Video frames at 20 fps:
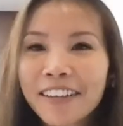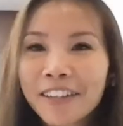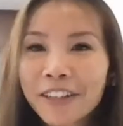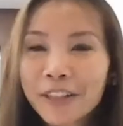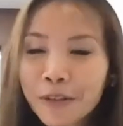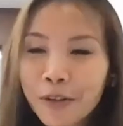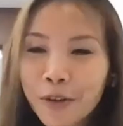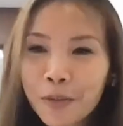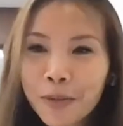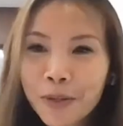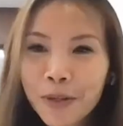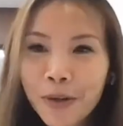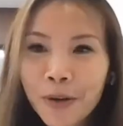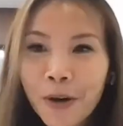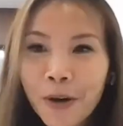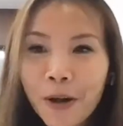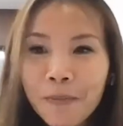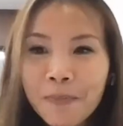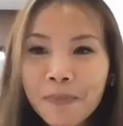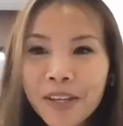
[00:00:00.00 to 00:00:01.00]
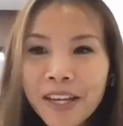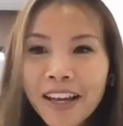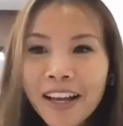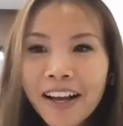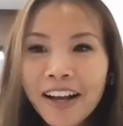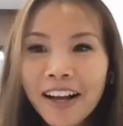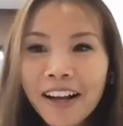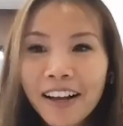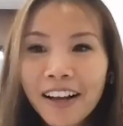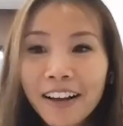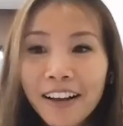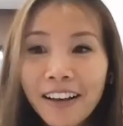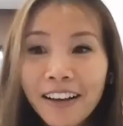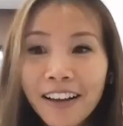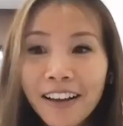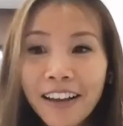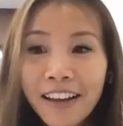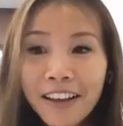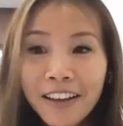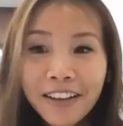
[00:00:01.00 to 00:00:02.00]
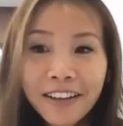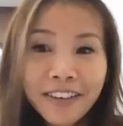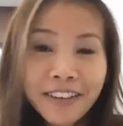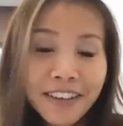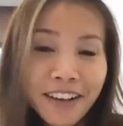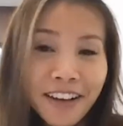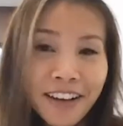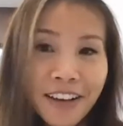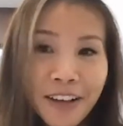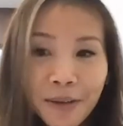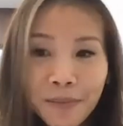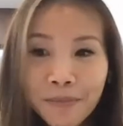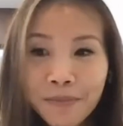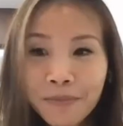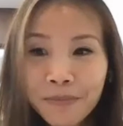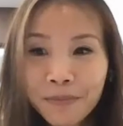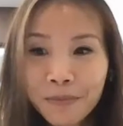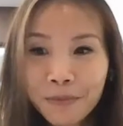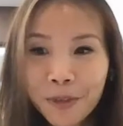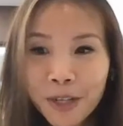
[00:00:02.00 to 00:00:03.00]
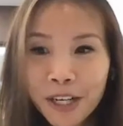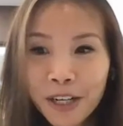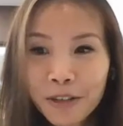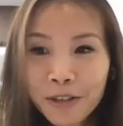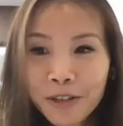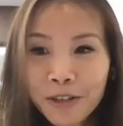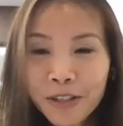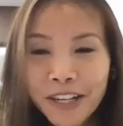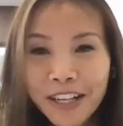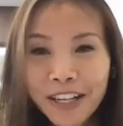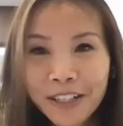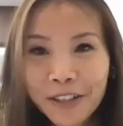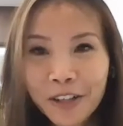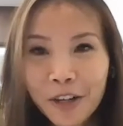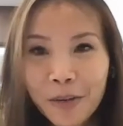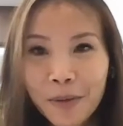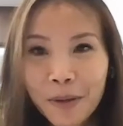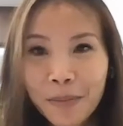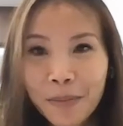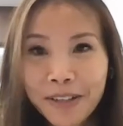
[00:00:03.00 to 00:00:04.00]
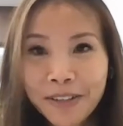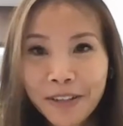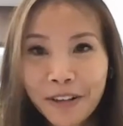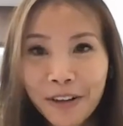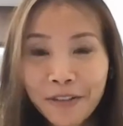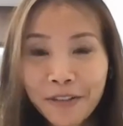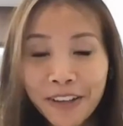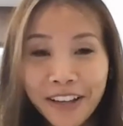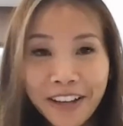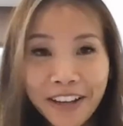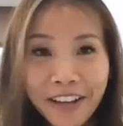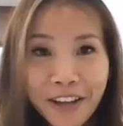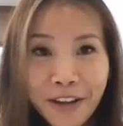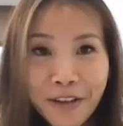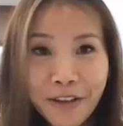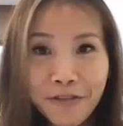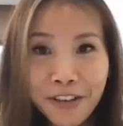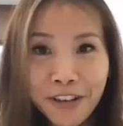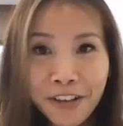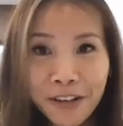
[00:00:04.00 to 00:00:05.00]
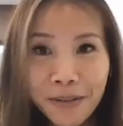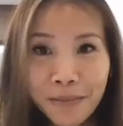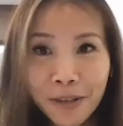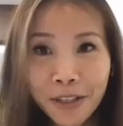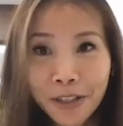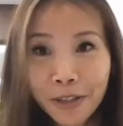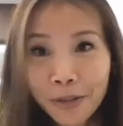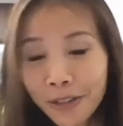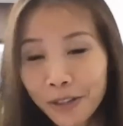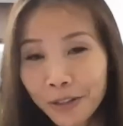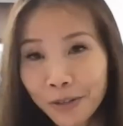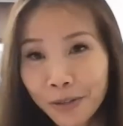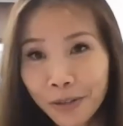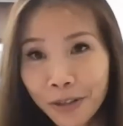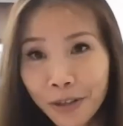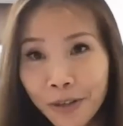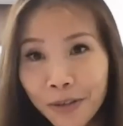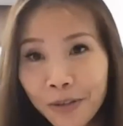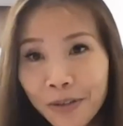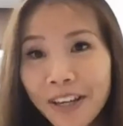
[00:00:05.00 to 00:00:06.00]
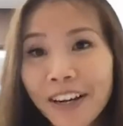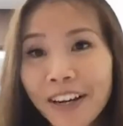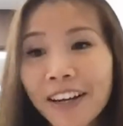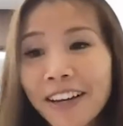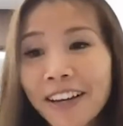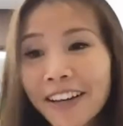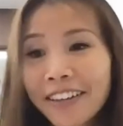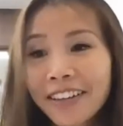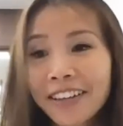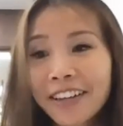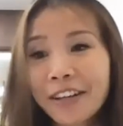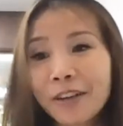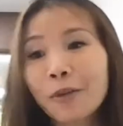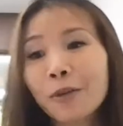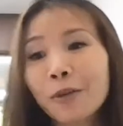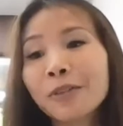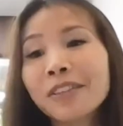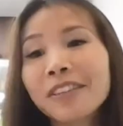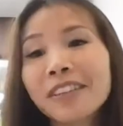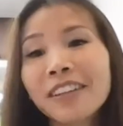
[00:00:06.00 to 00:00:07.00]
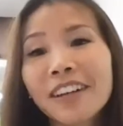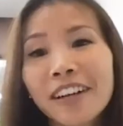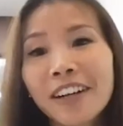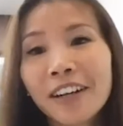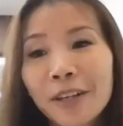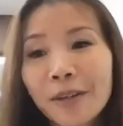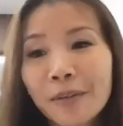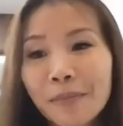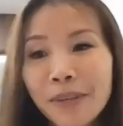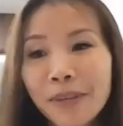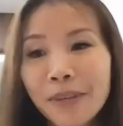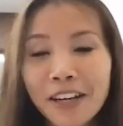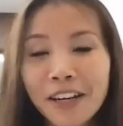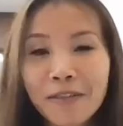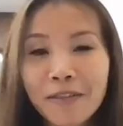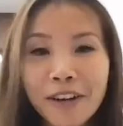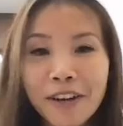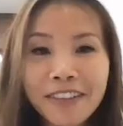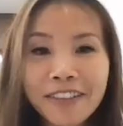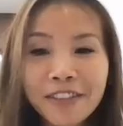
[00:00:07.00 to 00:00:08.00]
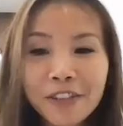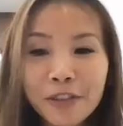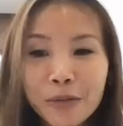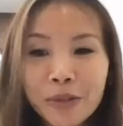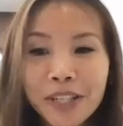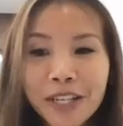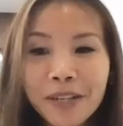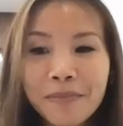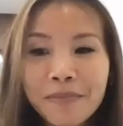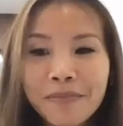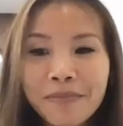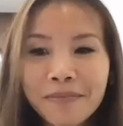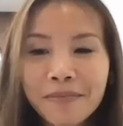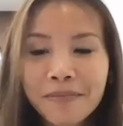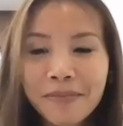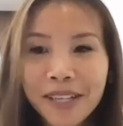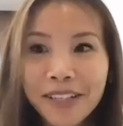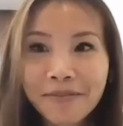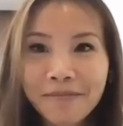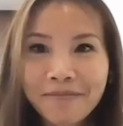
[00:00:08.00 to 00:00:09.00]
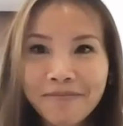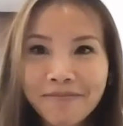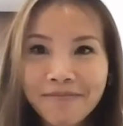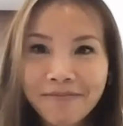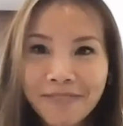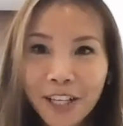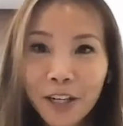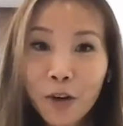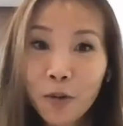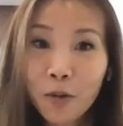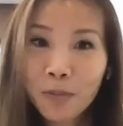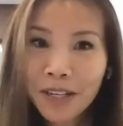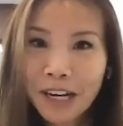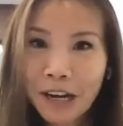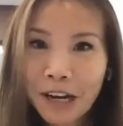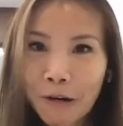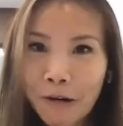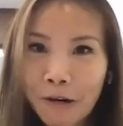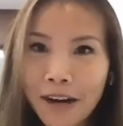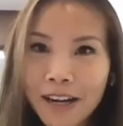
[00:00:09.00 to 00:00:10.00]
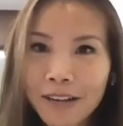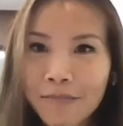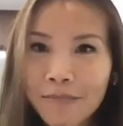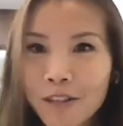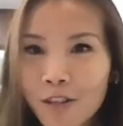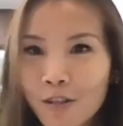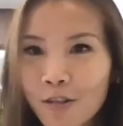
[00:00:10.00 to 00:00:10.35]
Thank you Go Pure. What else should I talk about myself? I have a yoga studio that I own and I run, Trium, but cannot open now, right?